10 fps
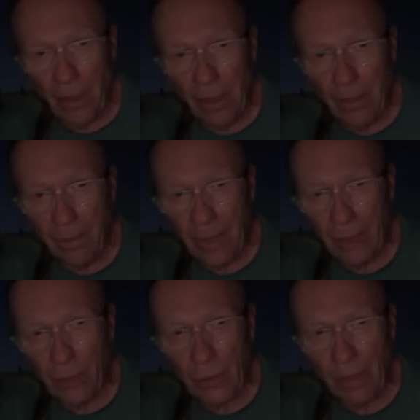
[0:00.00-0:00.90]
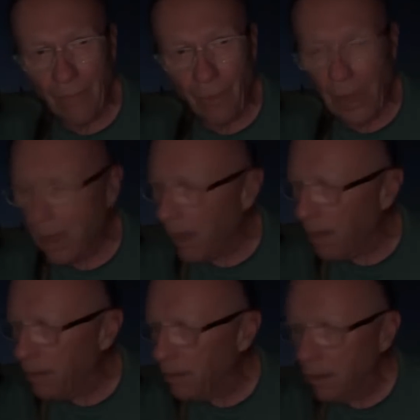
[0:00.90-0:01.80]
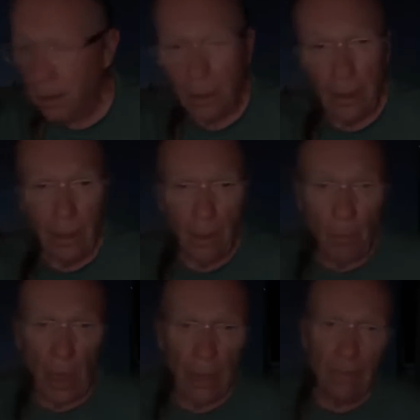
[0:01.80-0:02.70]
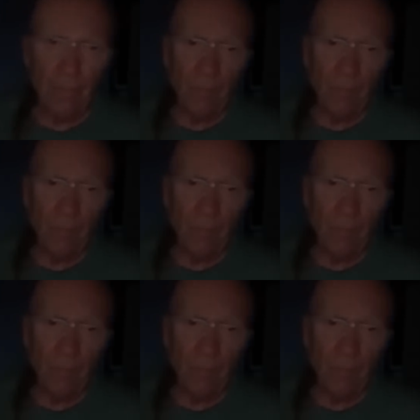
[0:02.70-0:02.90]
and interesting for you guys. But